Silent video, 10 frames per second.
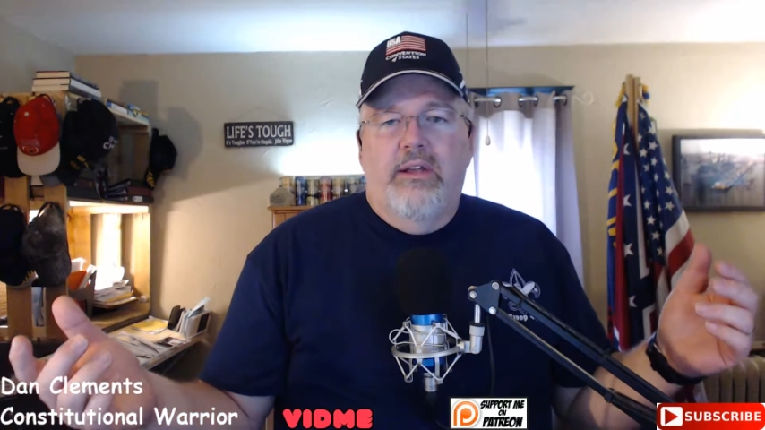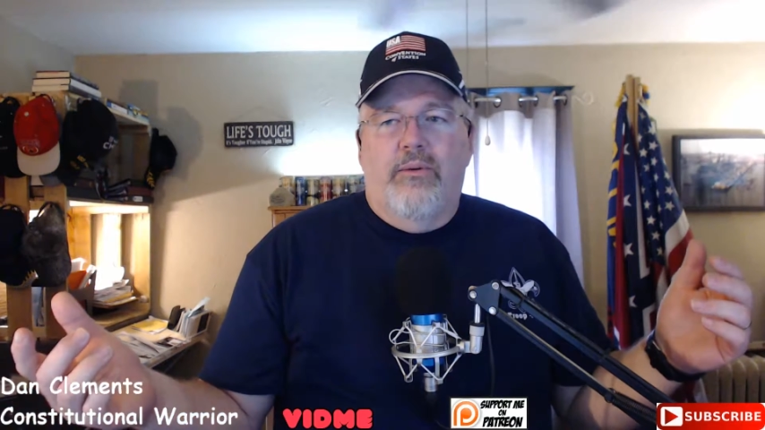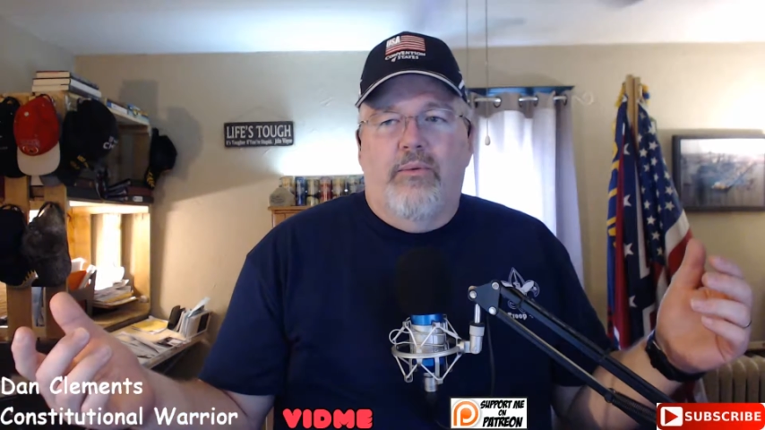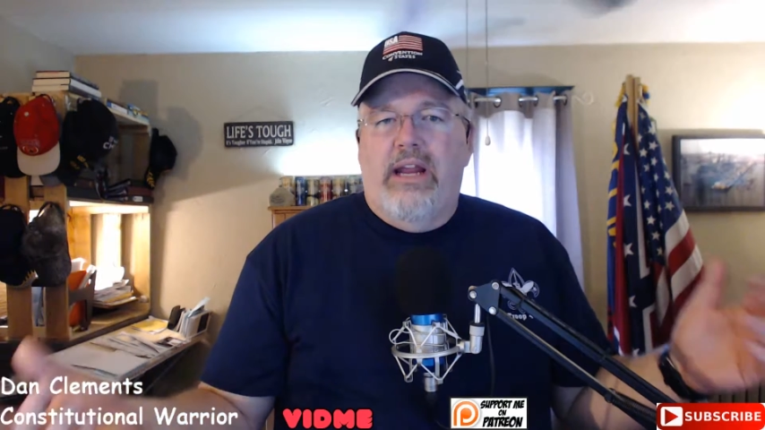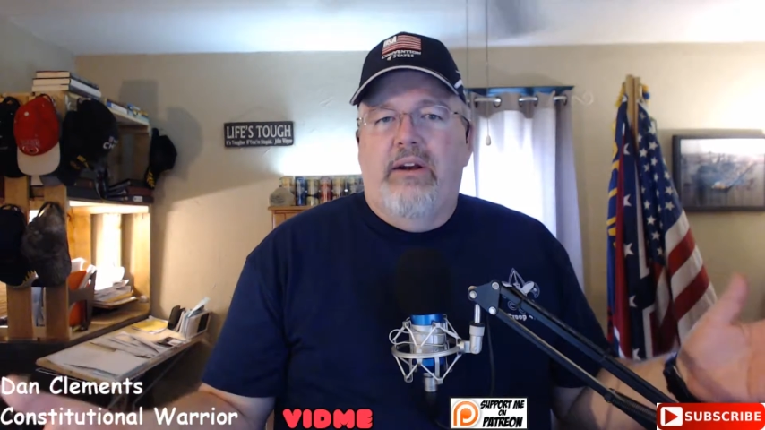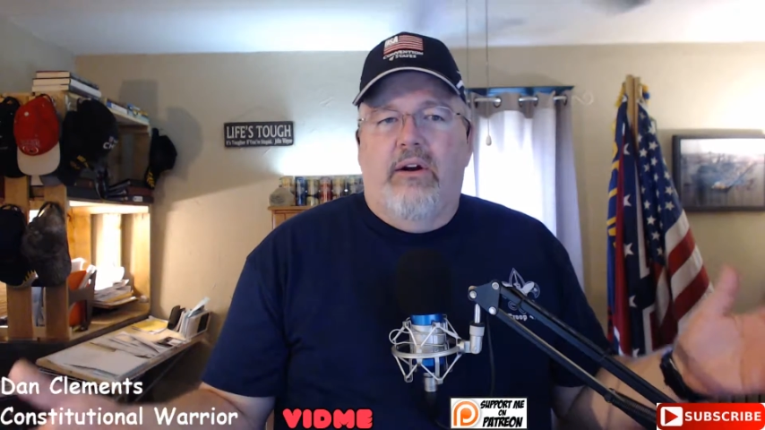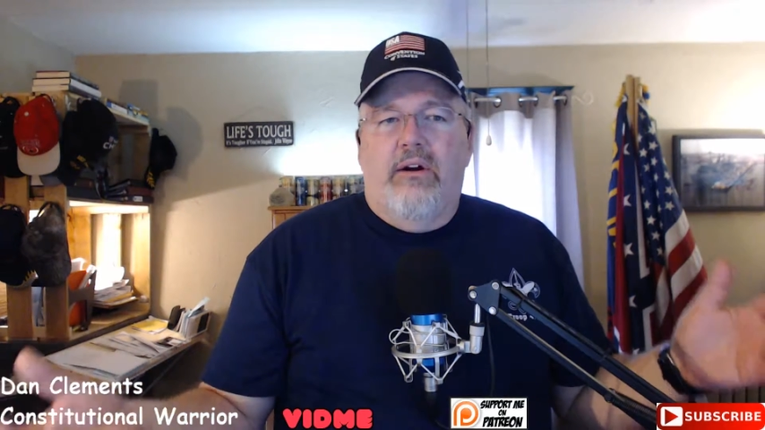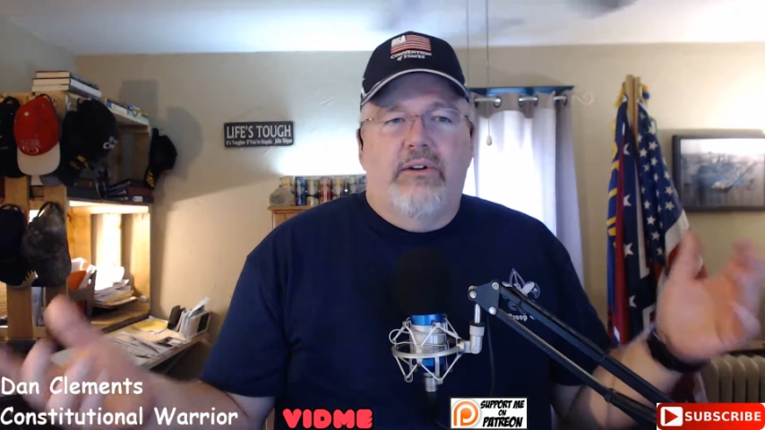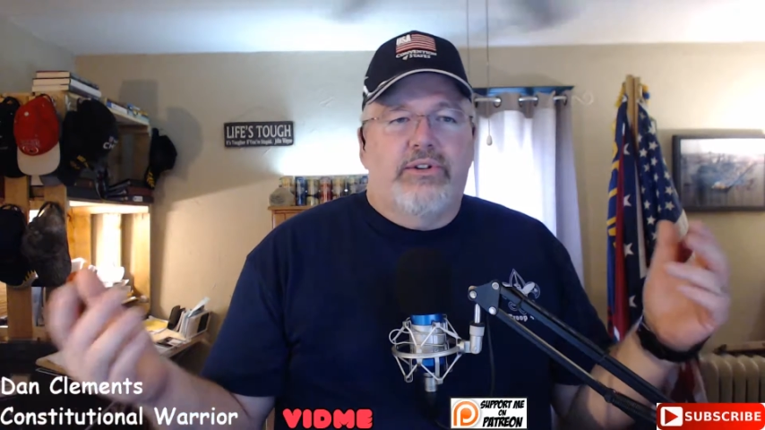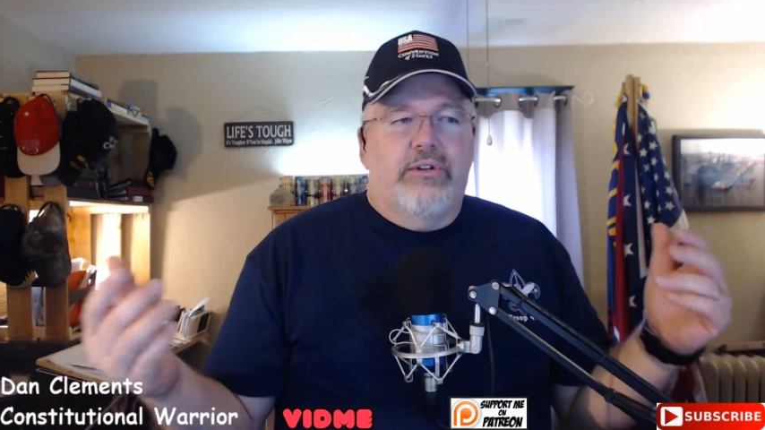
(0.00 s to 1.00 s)

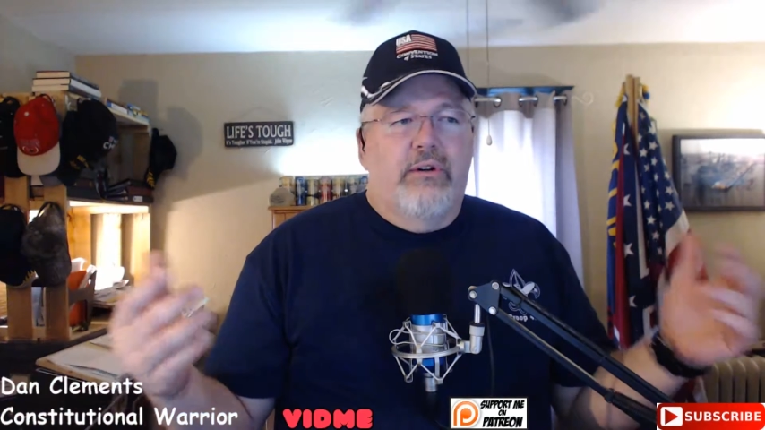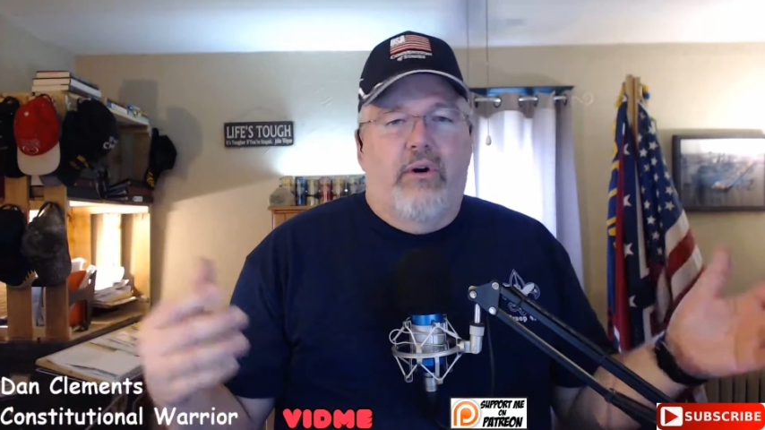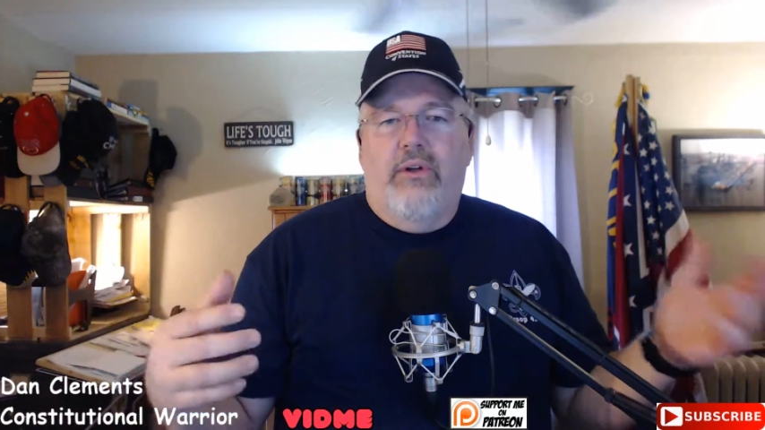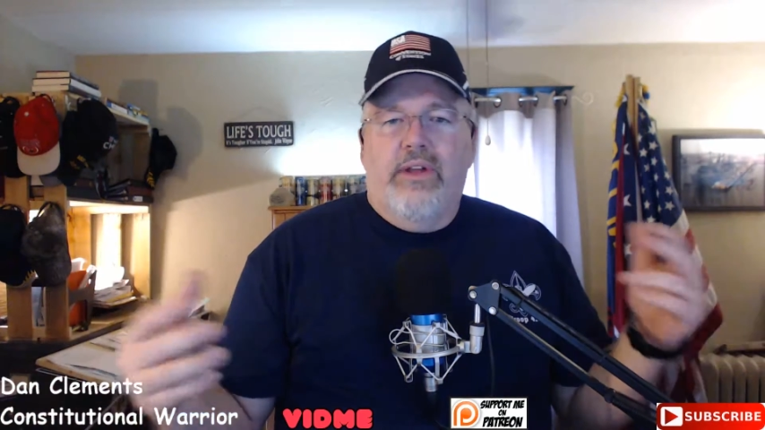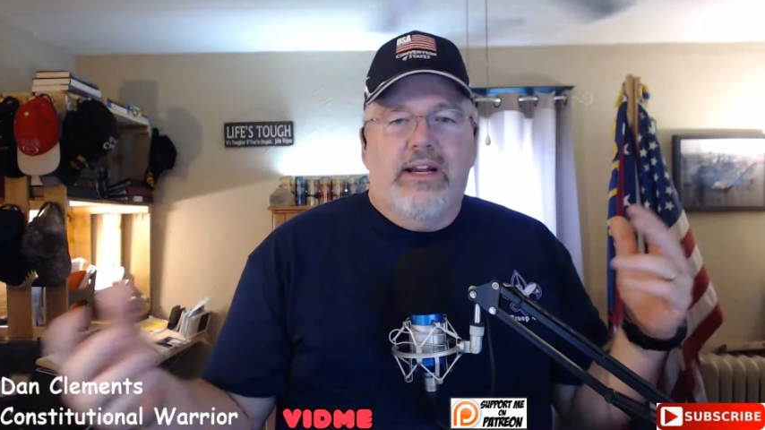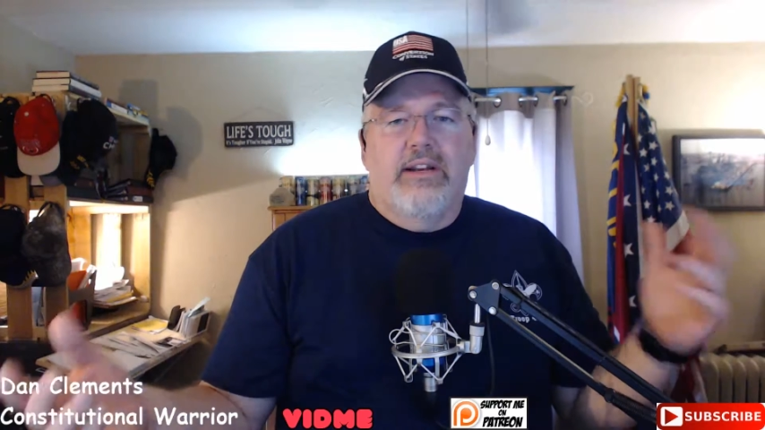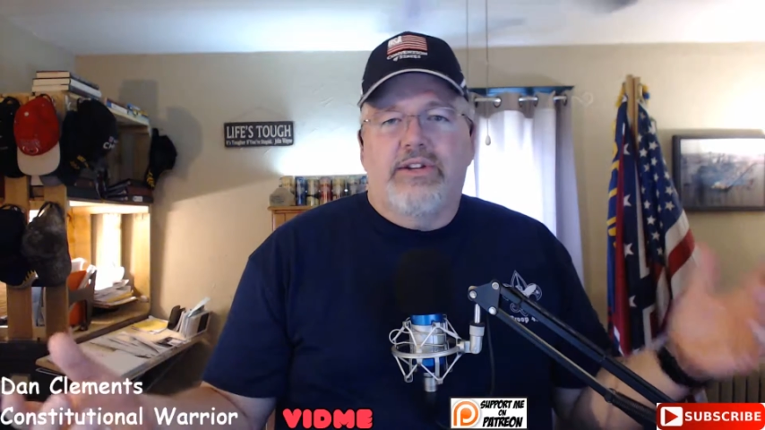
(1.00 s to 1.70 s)
radars and all that kind of